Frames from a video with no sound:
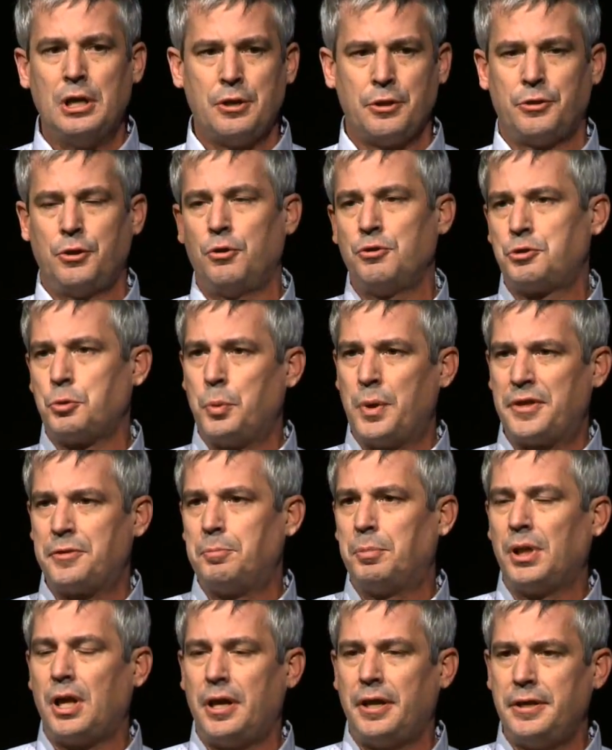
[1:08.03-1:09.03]
those with
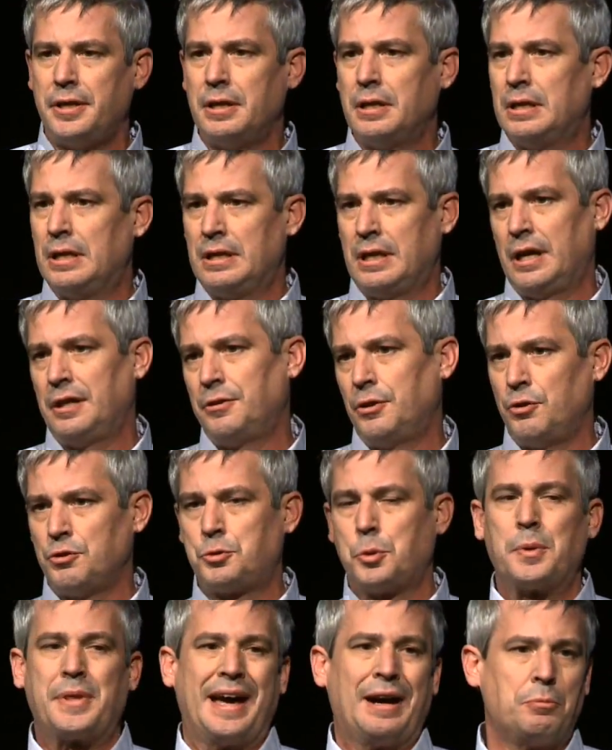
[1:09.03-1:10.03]
blood and those
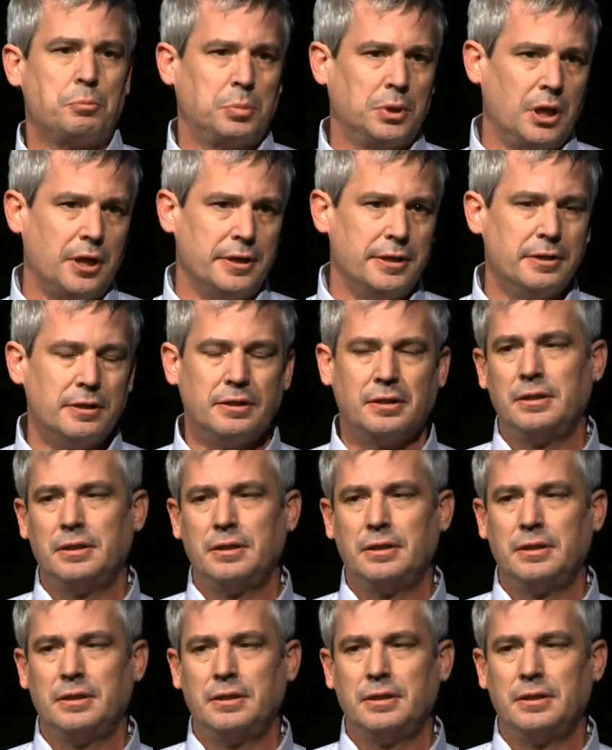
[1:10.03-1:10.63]
without blood.